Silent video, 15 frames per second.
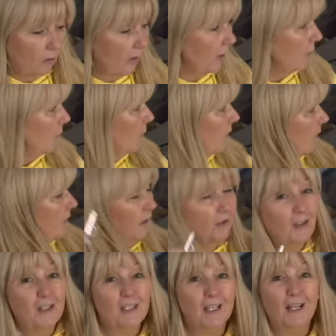going to want,
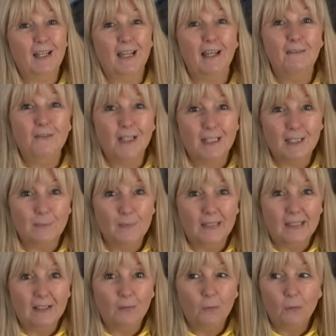I gave
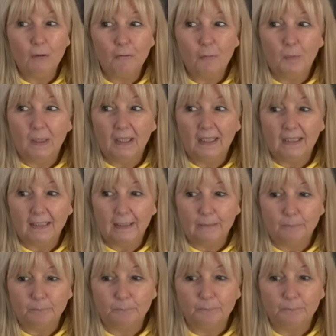Jasmine all of my